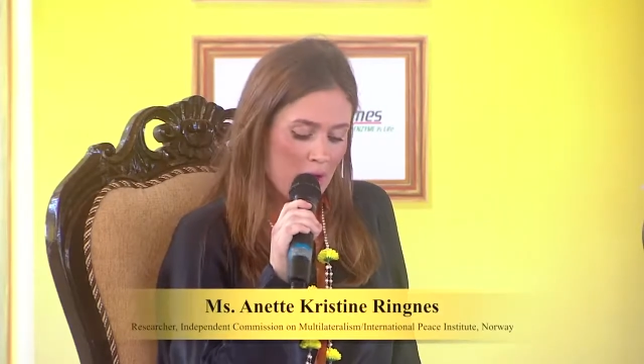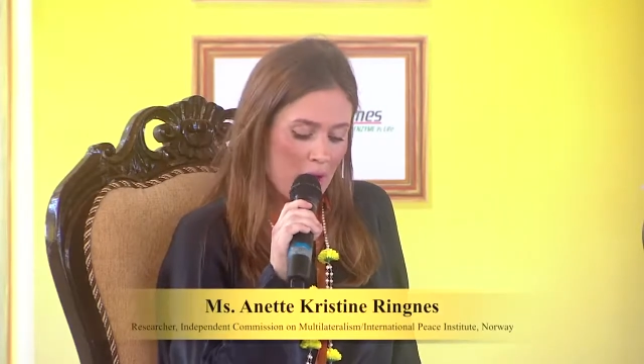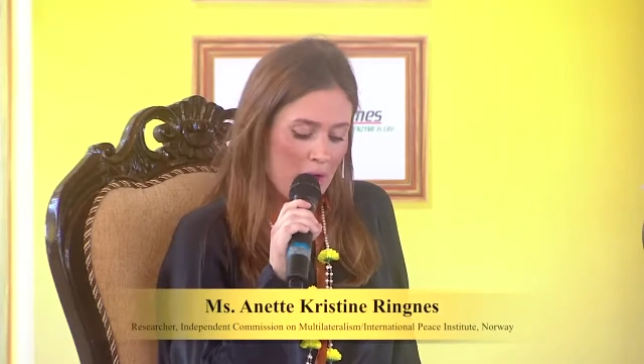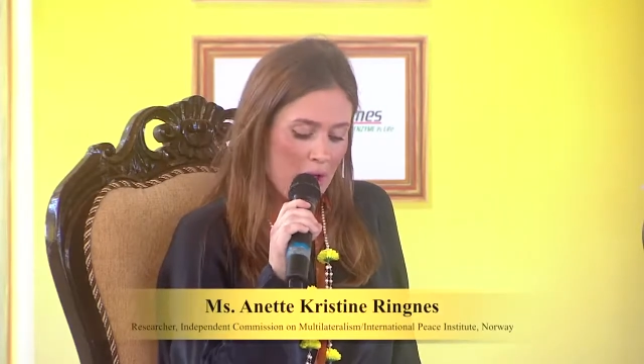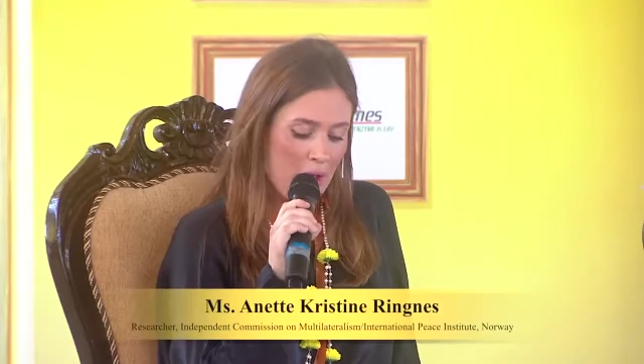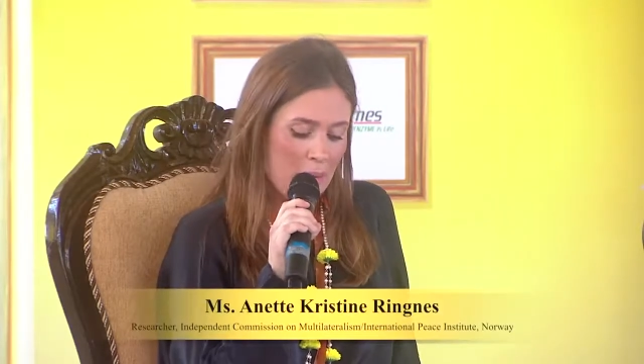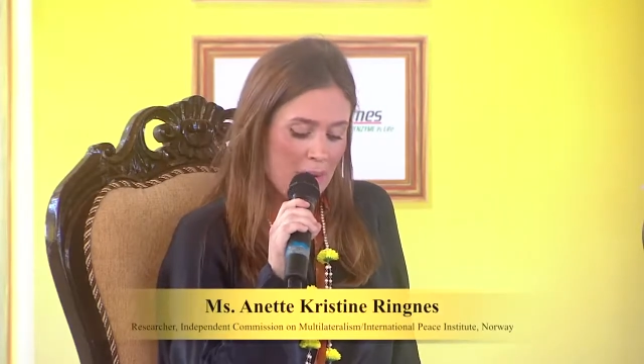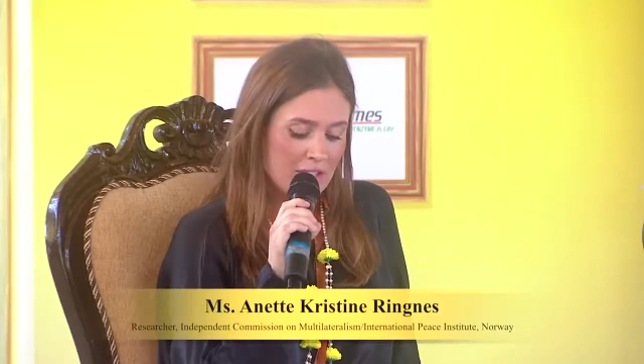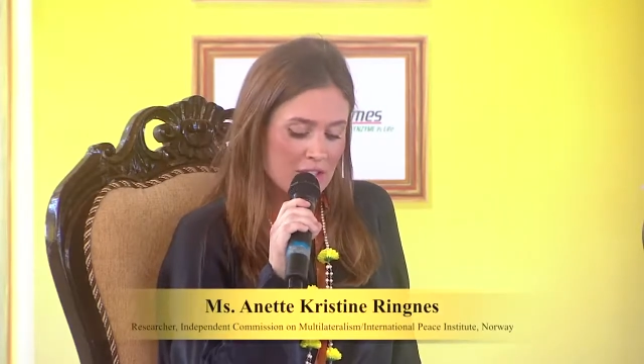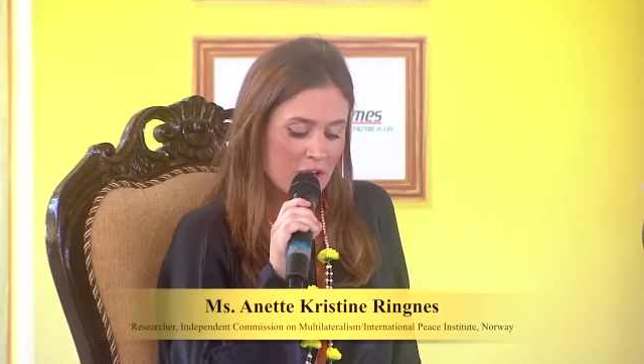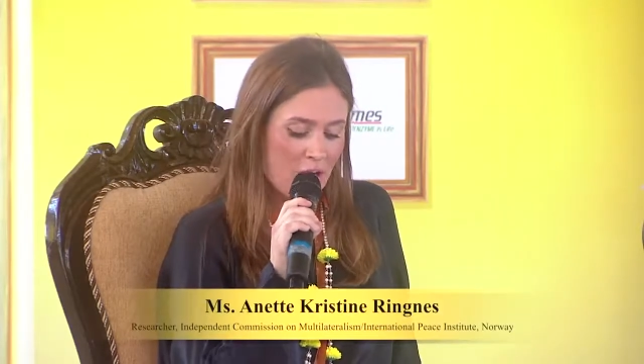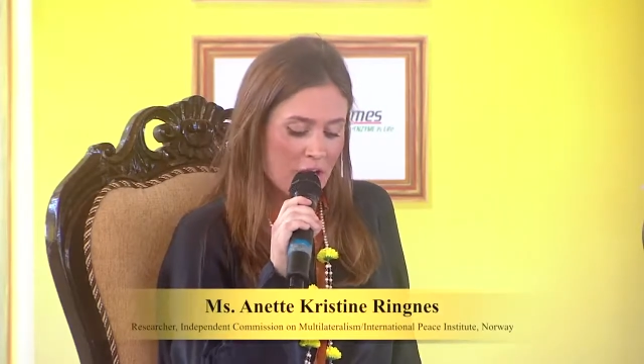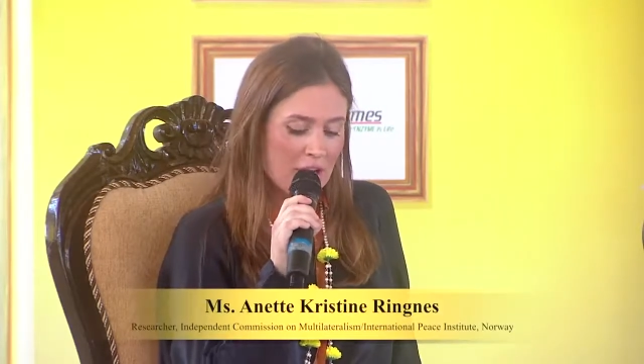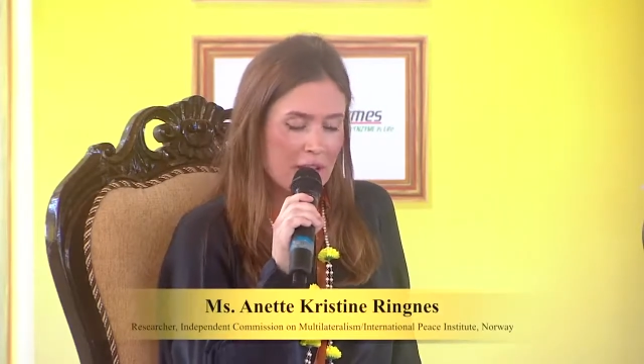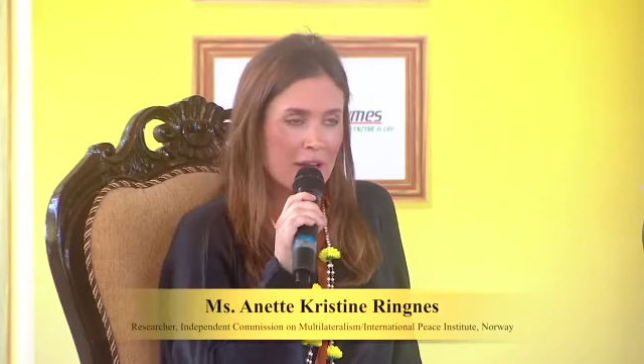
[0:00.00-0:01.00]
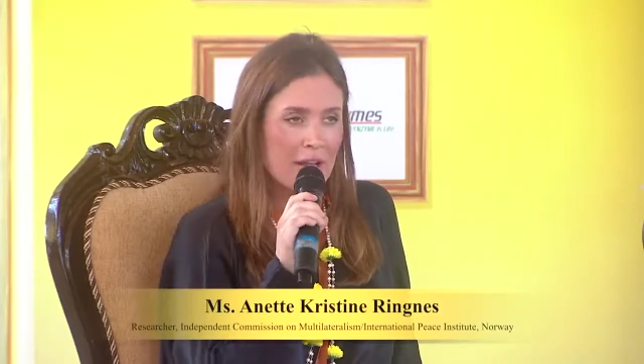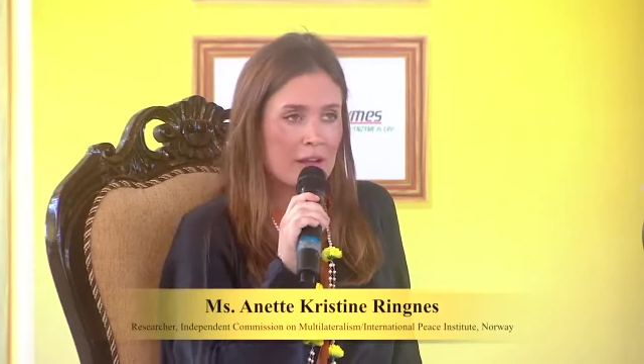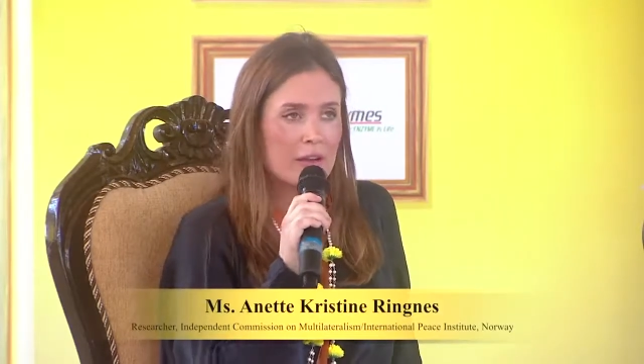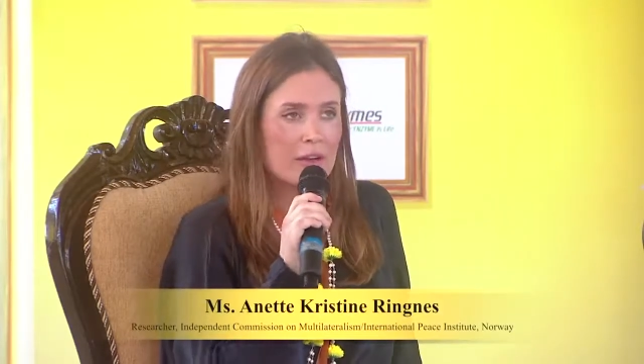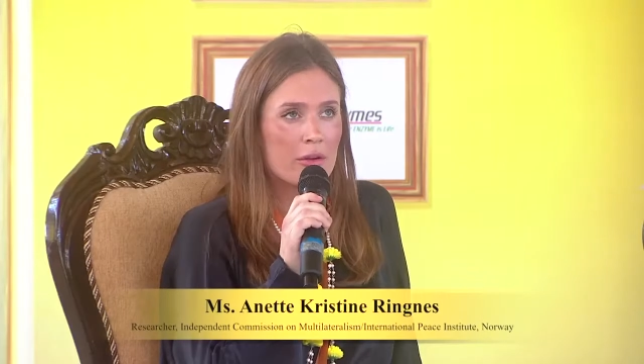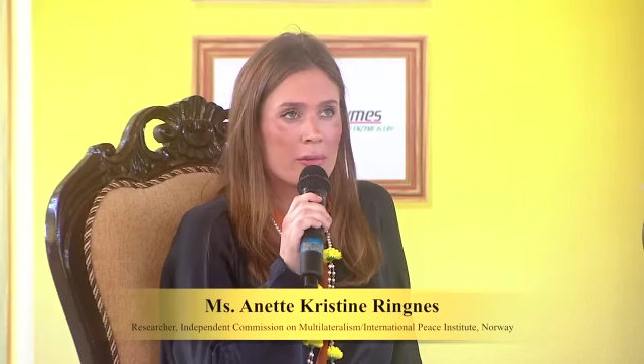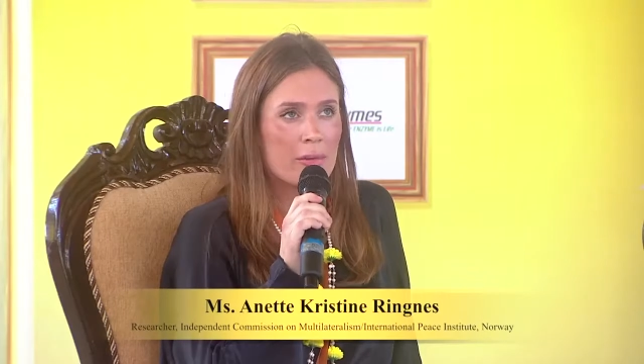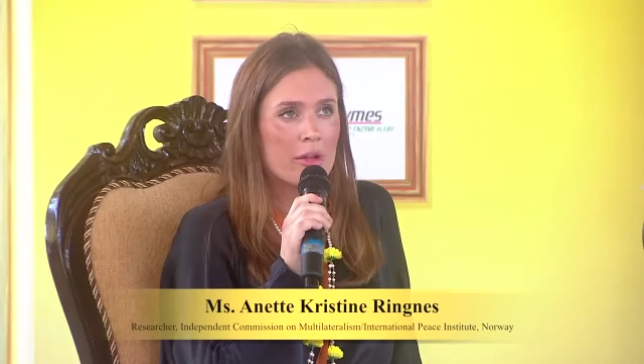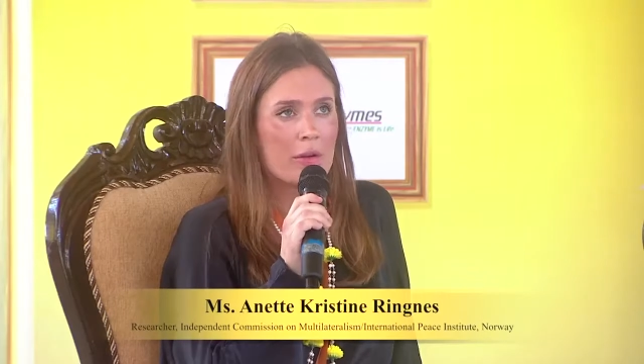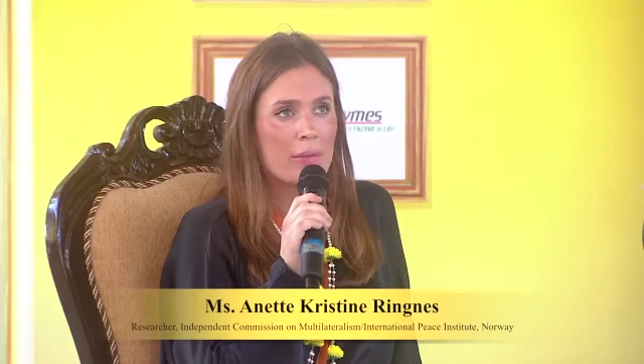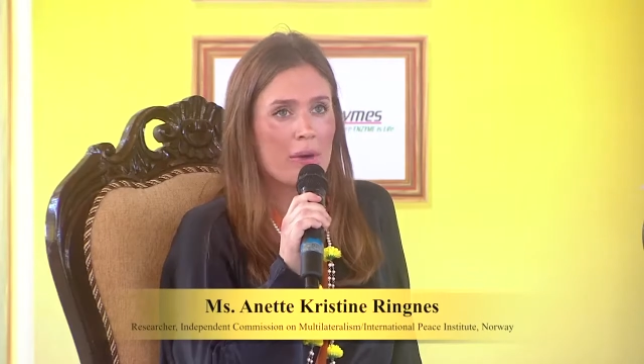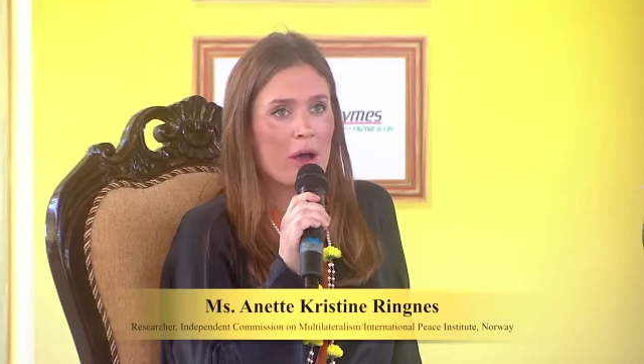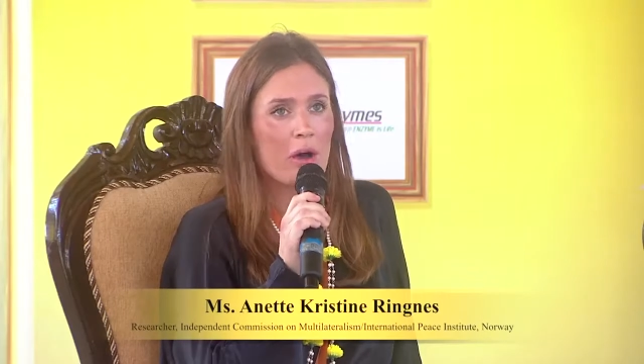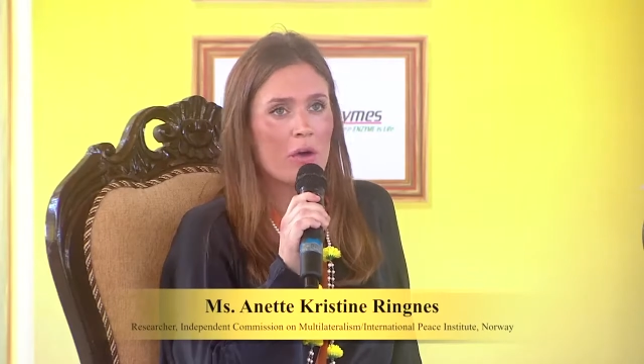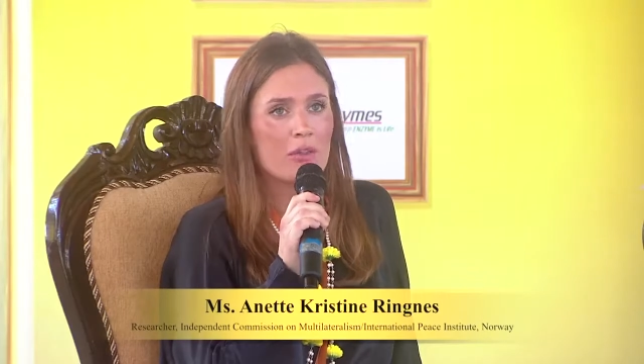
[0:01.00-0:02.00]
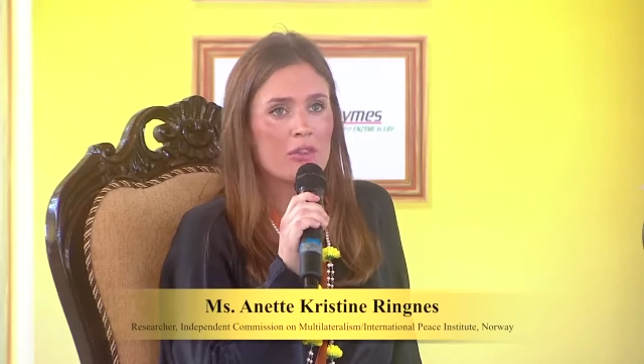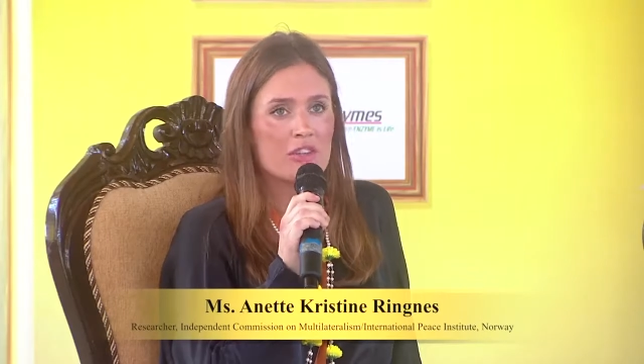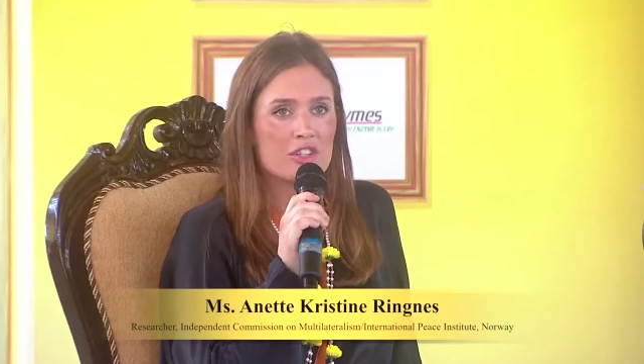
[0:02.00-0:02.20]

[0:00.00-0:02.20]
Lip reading: by talking a little bit about